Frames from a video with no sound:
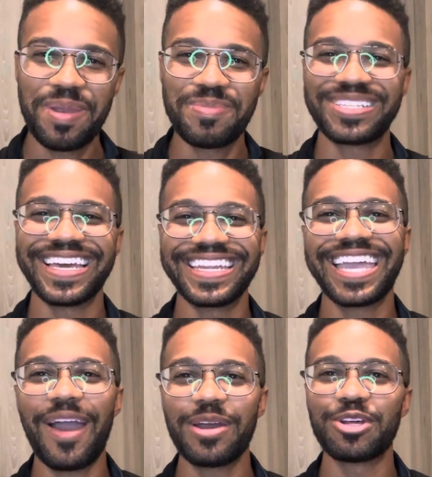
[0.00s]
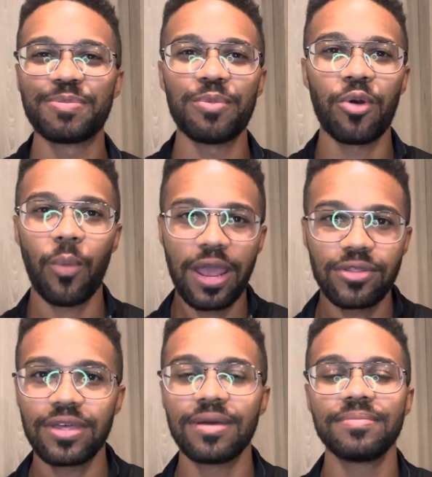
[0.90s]
tend to carry a little bit more weight on
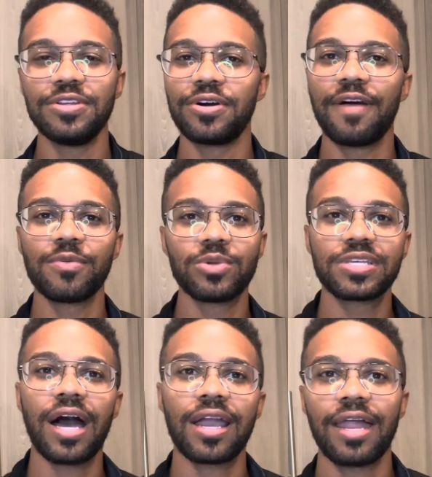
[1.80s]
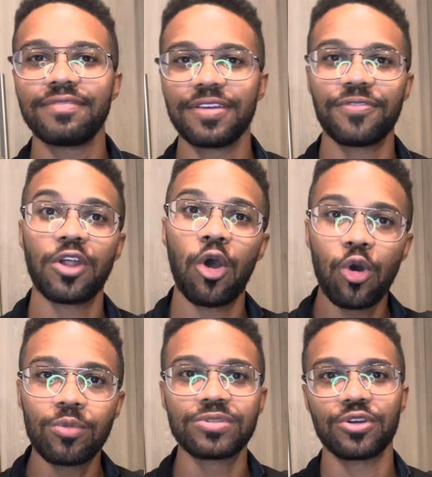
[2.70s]
them. Everyone's got kind of different
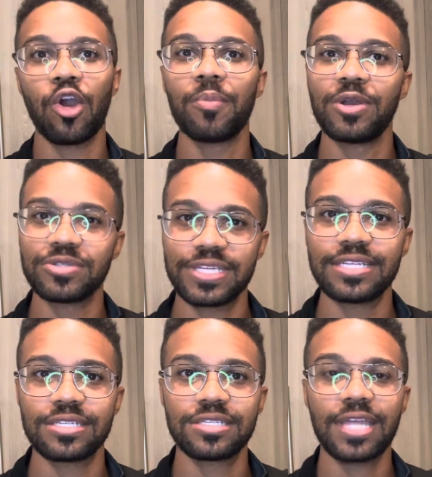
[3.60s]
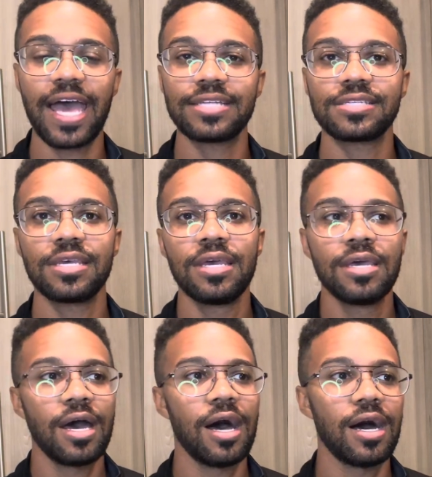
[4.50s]
homes or homeostasis stats,
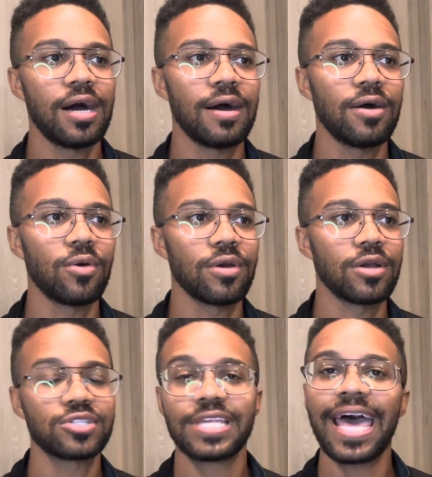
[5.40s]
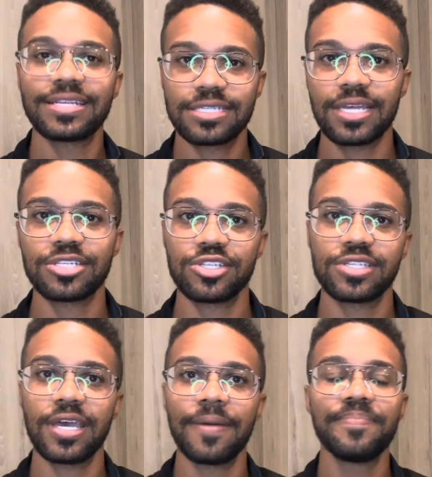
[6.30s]
or statuses, I should
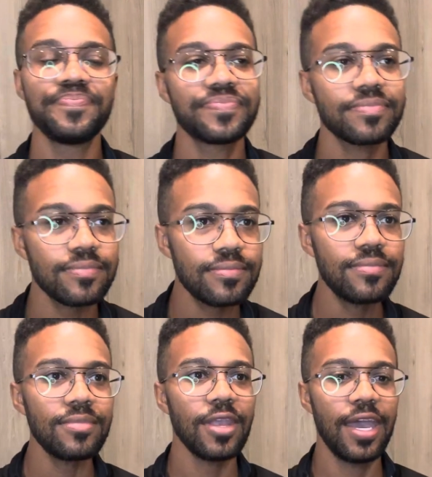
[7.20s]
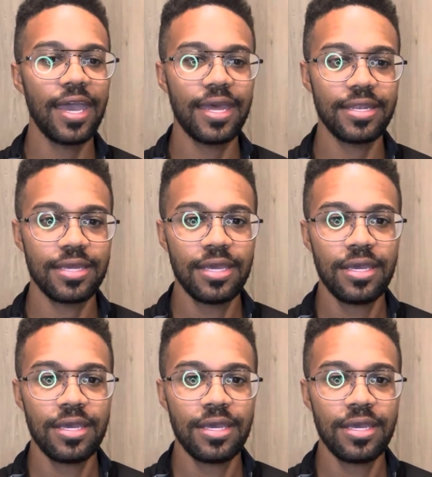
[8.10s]
say. And